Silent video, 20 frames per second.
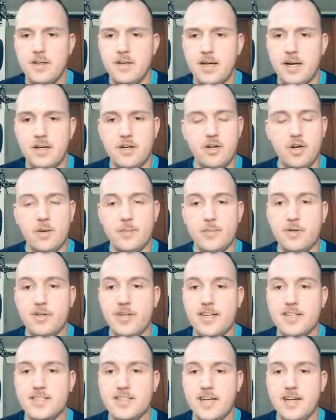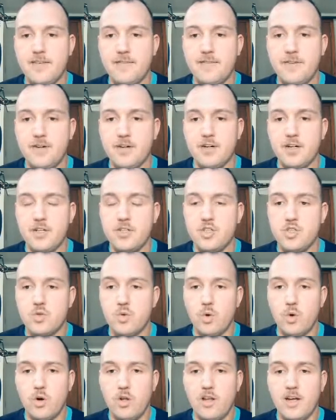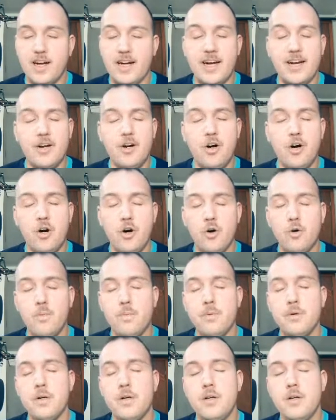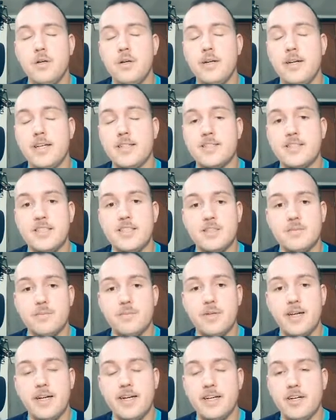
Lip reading: I don't know, I'm really excited for Control Warlock. I hope it sees play.